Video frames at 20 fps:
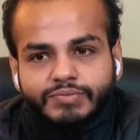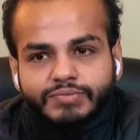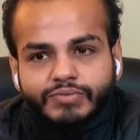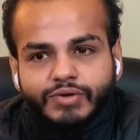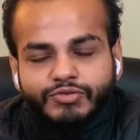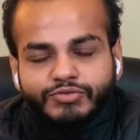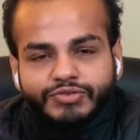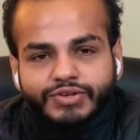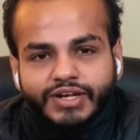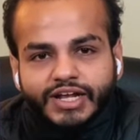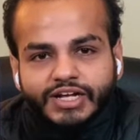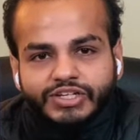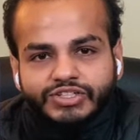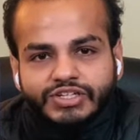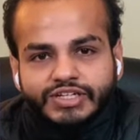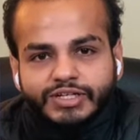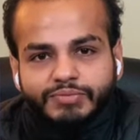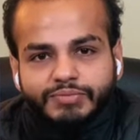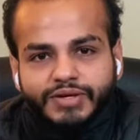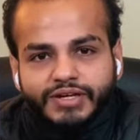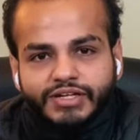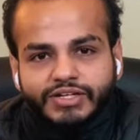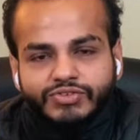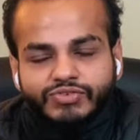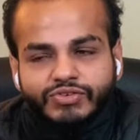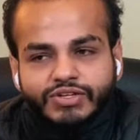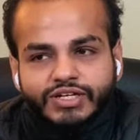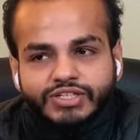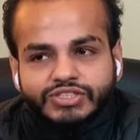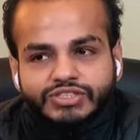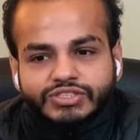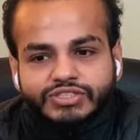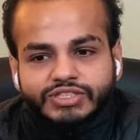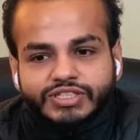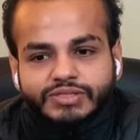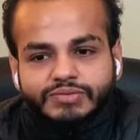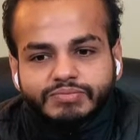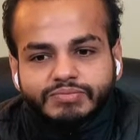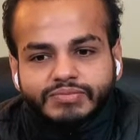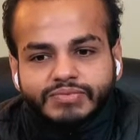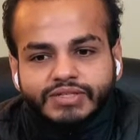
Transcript: a financially dependent relationship,